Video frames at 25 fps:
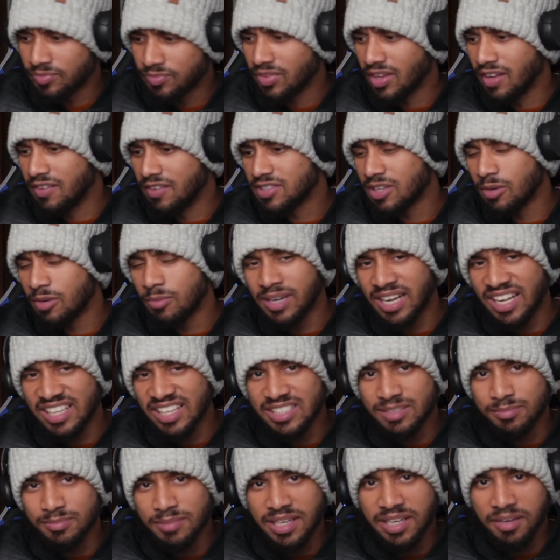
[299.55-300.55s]
if someone else
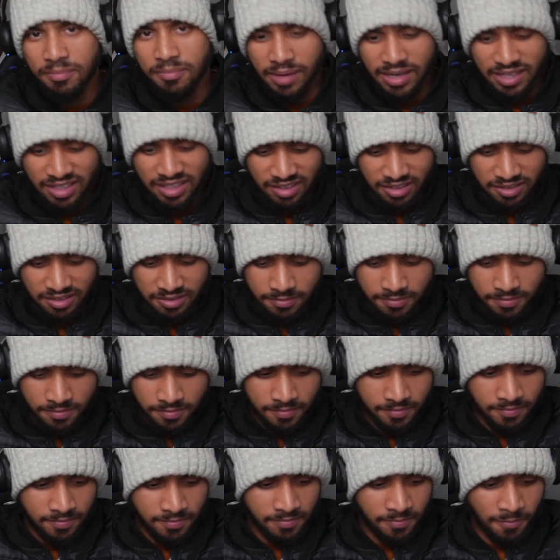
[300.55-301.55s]
is making money, you know.
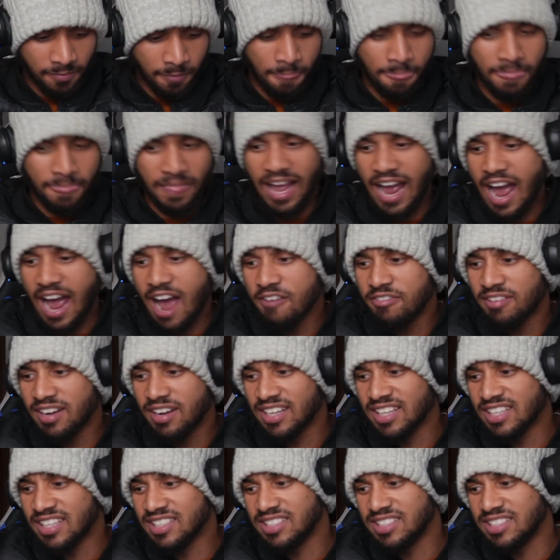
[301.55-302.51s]
I feel like that's their